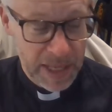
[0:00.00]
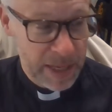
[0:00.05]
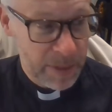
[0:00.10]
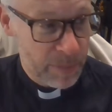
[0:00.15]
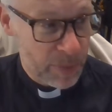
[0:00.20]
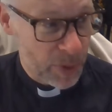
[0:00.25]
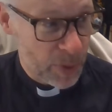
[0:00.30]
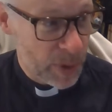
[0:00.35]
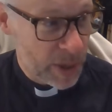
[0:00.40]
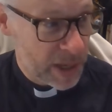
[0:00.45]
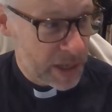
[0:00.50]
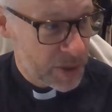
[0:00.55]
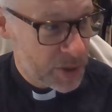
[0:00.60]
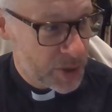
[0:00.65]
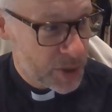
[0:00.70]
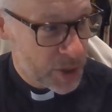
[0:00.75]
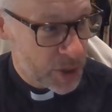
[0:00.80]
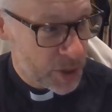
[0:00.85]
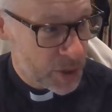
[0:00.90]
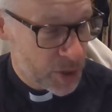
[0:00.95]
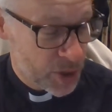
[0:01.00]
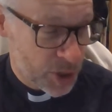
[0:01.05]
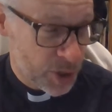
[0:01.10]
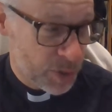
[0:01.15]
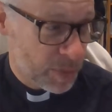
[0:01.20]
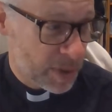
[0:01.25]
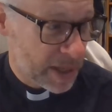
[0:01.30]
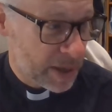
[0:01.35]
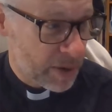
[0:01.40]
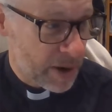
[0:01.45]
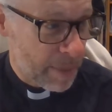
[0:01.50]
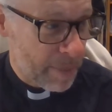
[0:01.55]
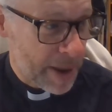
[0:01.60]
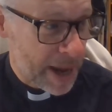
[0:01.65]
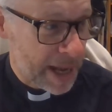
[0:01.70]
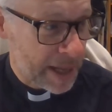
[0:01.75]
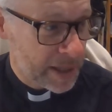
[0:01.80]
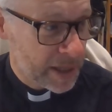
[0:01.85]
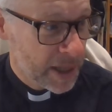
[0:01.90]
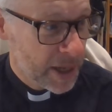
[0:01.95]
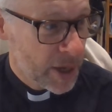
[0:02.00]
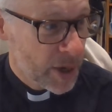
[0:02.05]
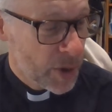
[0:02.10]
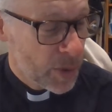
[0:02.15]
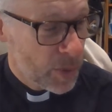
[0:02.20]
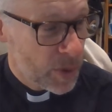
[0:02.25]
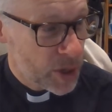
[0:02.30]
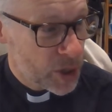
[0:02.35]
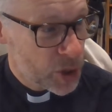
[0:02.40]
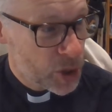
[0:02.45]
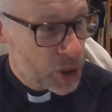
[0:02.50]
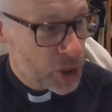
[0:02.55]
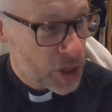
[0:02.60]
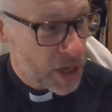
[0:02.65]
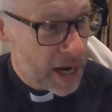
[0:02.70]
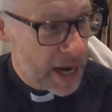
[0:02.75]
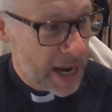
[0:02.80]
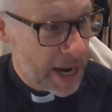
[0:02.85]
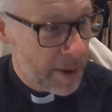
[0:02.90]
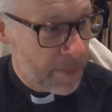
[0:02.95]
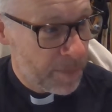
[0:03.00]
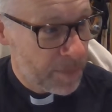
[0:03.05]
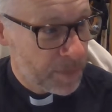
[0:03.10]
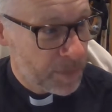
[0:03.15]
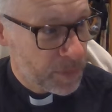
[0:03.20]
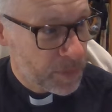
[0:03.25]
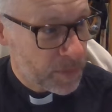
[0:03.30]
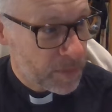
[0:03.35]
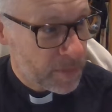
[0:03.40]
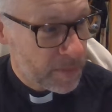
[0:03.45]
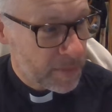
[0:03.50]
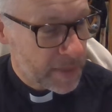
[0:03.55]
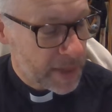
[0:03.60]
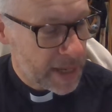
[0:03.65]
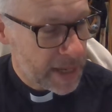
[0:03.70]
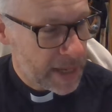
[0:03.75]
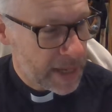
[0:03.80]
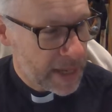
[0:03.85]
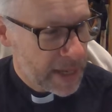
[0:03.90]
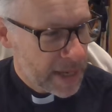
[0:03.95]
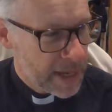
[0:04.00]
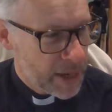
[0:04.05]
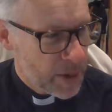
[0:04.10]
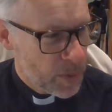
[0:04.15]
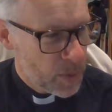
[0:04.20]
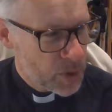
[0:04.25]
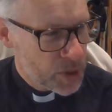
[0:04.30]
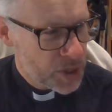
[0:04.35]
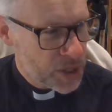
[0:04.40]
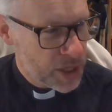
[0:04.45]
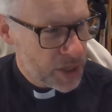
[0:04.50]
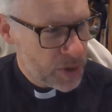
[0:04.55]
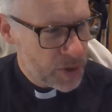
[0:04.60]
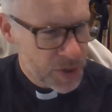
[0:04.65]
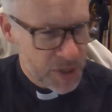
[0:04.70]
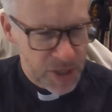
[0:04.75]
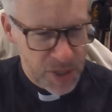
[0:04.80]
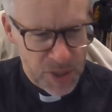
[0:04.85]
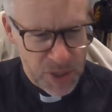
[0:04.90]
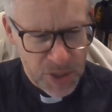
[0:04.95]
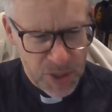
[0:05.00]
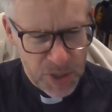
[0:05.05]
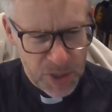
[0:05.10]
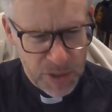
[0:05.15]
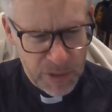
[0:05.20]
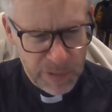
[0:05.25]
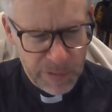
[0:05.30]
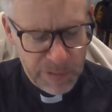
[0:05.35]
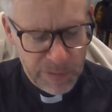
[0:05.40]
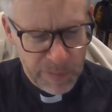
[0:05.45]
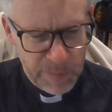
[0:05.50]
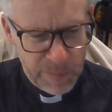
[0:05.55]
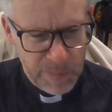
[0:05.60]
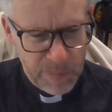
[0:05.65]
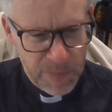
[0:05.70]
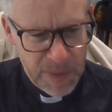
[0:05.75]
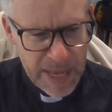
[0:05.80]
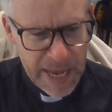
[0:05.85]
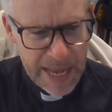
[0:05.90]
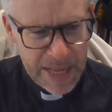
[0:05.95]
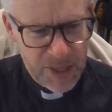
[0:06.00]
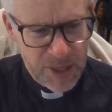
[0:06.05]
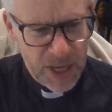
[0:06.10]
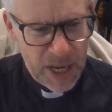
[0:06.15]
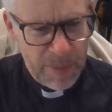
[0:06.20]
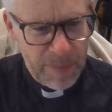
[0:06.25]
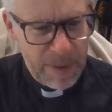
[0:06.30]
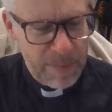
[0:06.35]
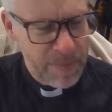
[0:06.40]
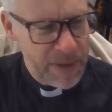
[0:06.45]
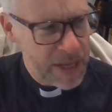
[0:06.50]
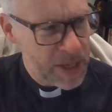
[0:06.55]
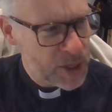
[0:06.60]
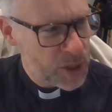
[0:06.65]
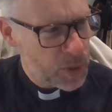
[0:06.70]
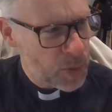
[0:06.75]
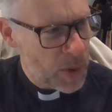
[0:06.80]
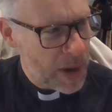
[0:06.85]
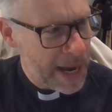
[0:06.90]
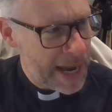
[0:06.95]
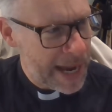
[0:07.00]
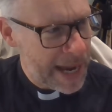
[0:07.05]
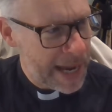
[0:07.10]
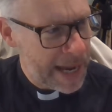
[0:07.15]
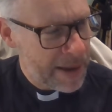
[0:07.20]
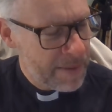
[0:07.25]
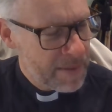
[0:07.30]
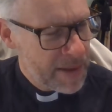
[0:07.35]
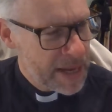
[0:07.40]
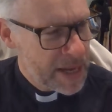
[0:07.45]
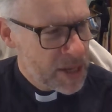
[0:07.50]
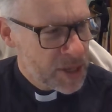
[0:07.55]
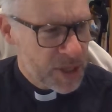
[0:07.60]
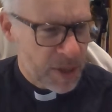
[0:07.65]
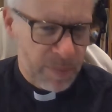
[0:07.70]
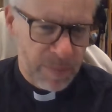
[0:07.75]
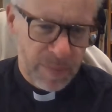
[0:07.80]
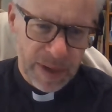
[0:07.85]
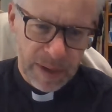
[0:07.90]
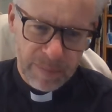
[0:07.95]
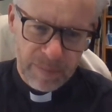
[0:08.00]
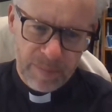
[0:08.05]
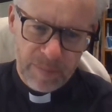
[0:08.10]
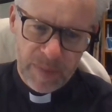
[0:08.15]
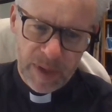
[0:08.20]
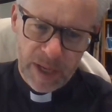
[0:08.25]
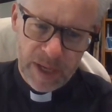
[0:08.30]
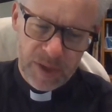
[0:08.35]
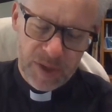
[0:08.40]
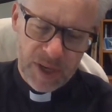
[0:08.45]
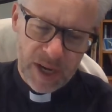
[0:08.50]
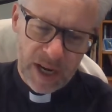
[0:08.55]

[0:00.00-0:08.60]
the Hebrew word Jubilee Rabal, which was used as a sort of term. It means where something is